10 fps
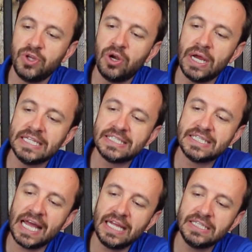You know, it
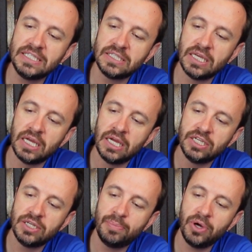says
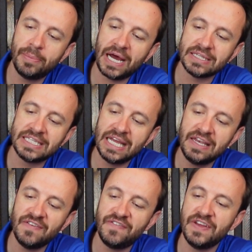to put about
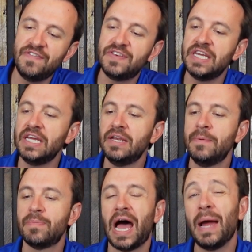10 to 15.